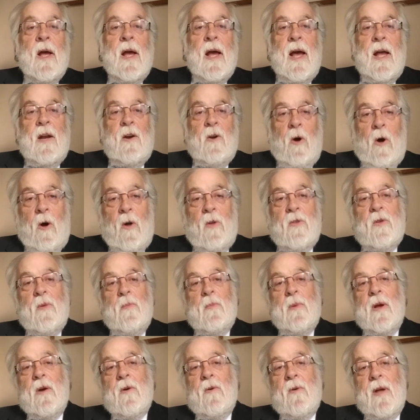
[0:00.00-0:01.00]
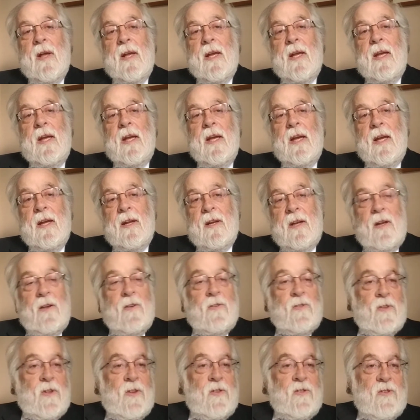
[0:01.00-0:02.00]
and ultimately it
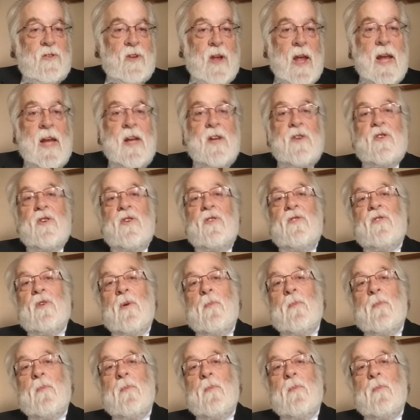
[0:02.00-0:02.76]
is the sages